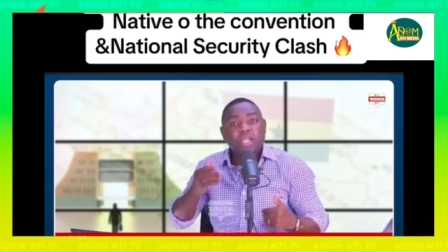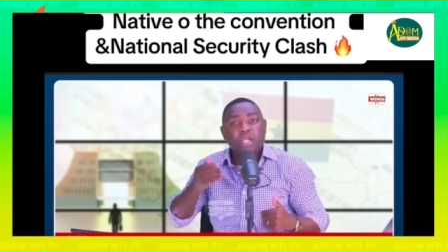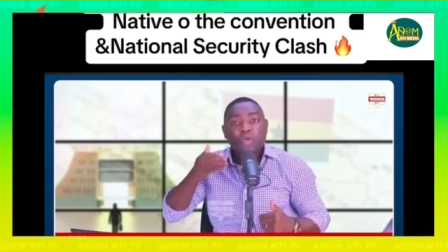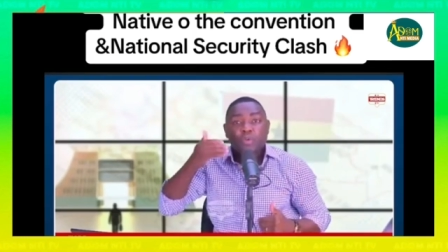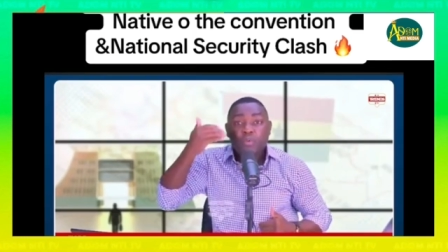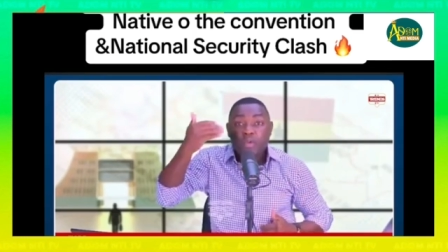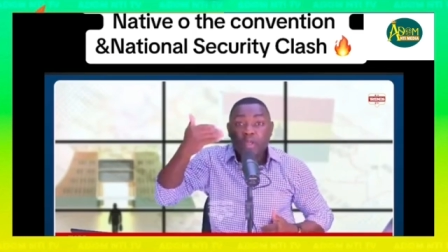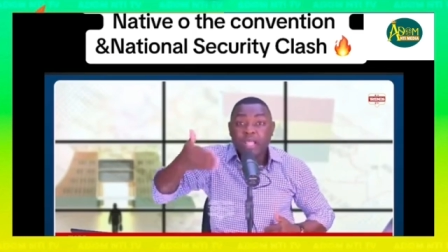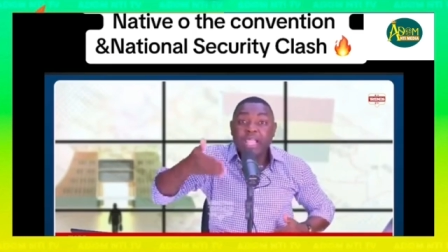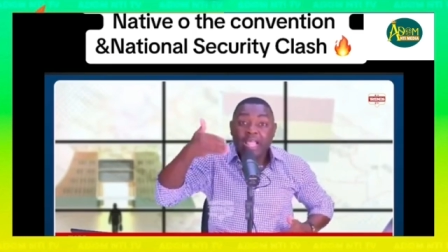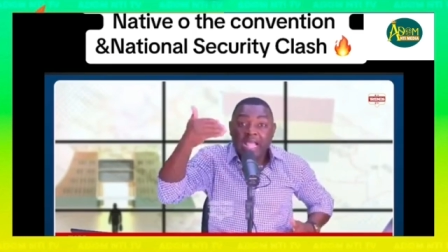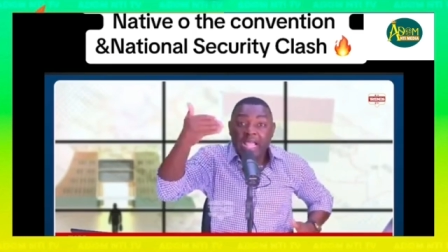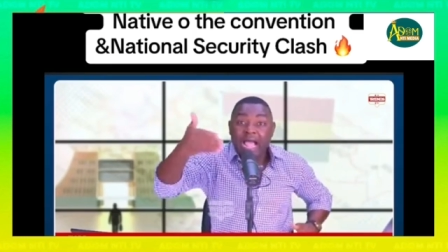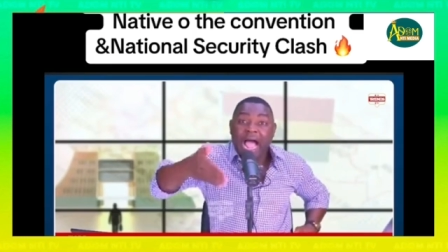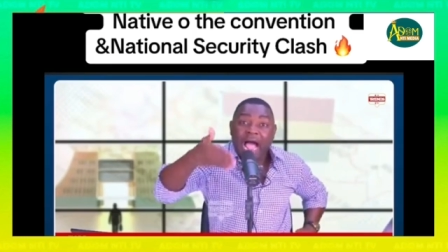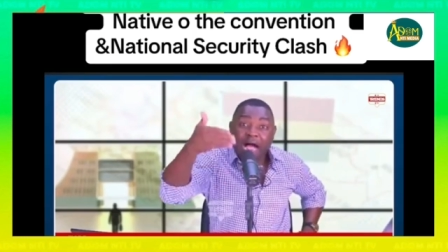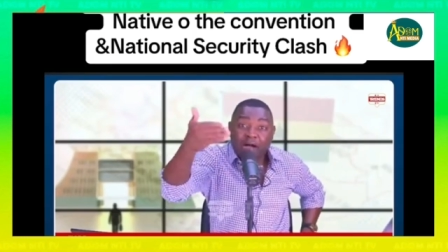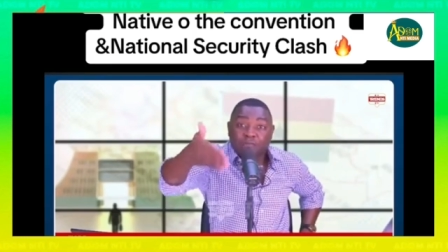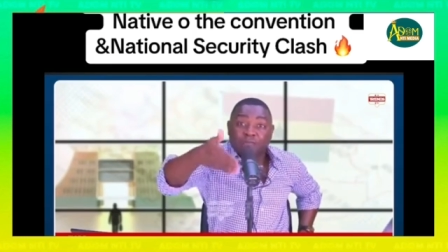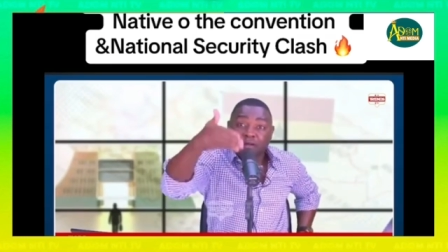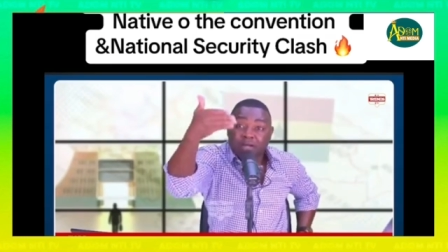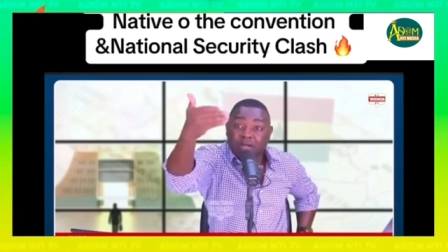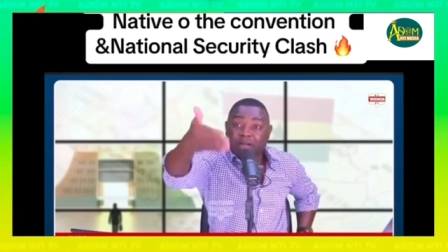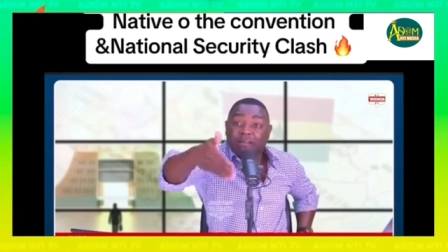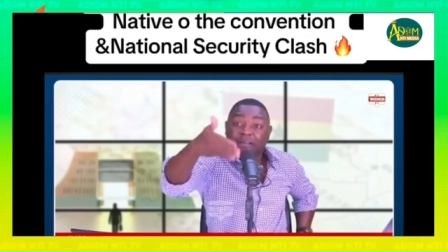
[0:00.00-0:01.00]
we
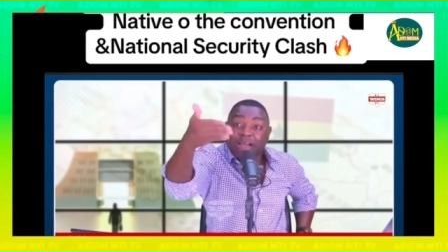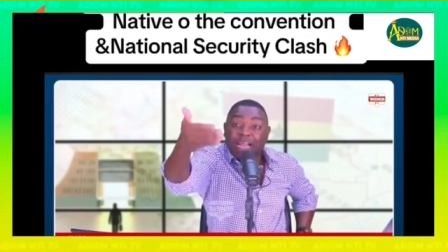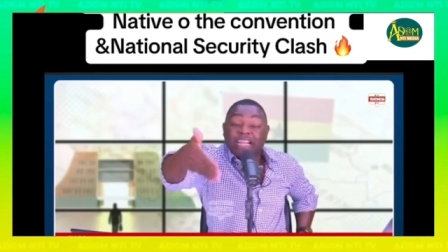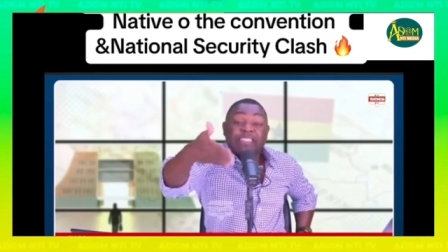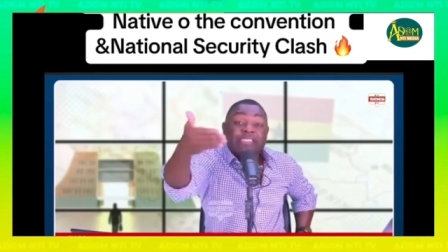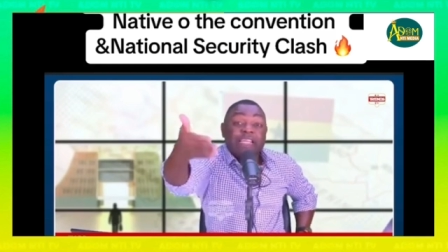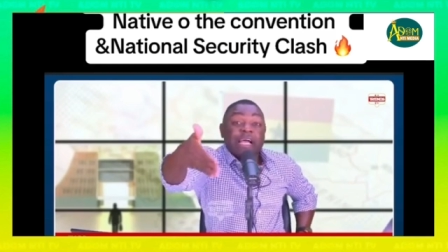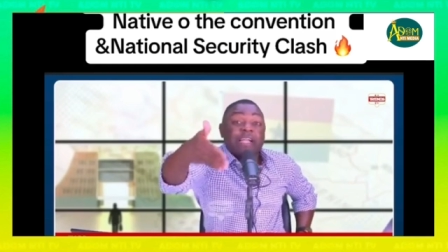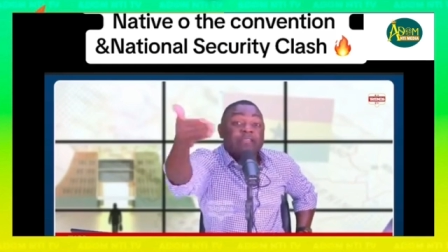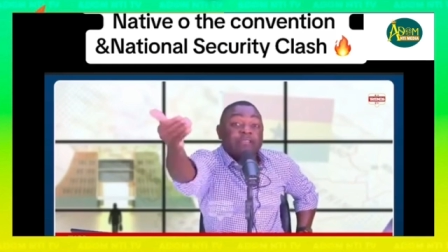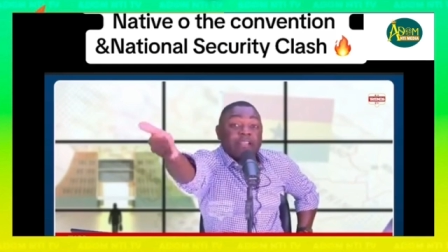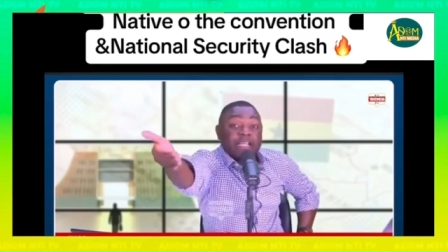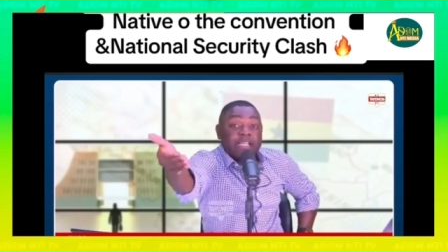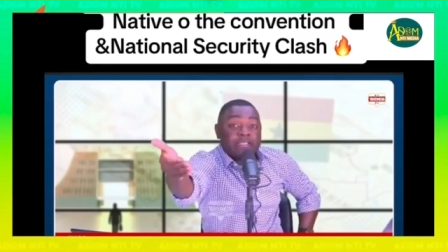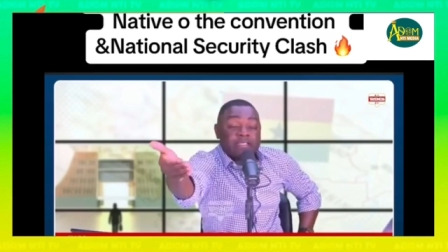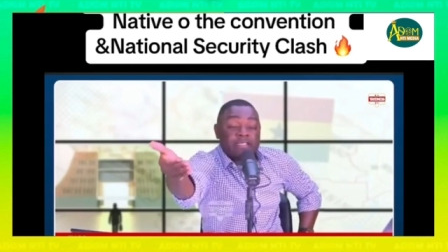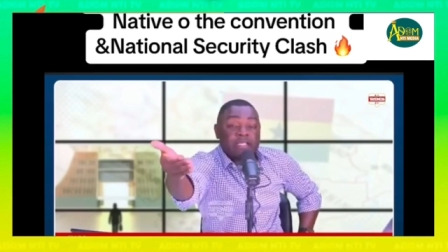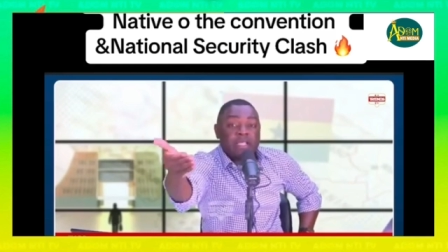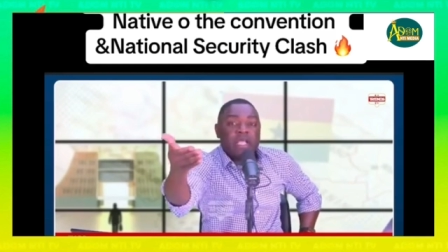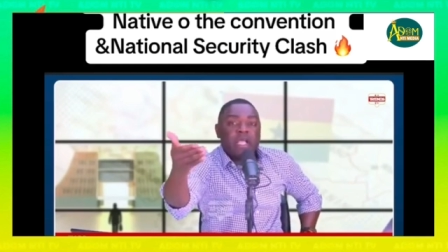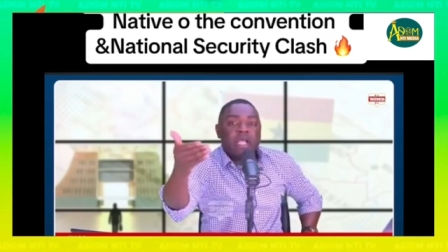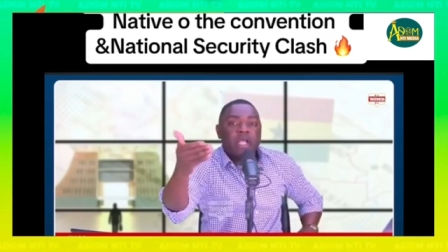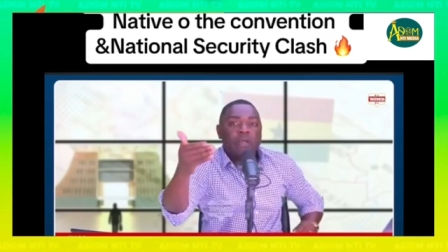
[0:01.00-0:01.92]
have created this